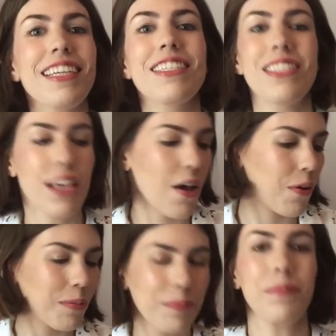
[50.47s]

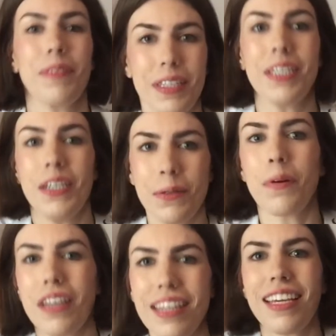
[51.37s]
So
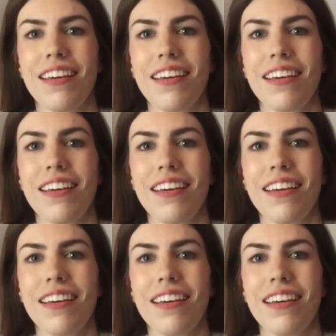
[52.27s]
we're gonna